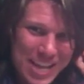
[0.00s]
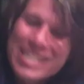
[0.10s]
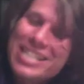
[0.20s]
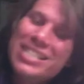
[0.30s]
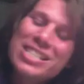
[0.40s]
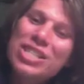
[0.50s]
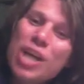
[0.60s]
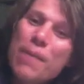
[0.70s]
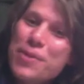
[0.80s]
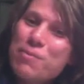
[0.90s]
gets us
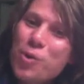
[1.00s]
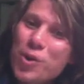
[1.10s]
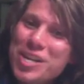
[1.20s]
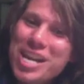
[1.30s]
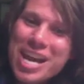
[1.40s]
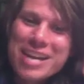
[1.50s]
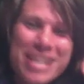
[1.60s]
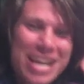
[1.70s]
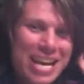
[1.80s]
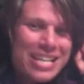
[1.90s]
up in the morning
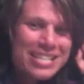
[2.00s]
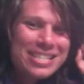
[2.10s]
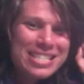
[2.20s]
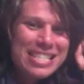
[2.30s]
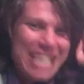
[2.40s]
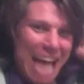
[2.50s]
and gets us to say,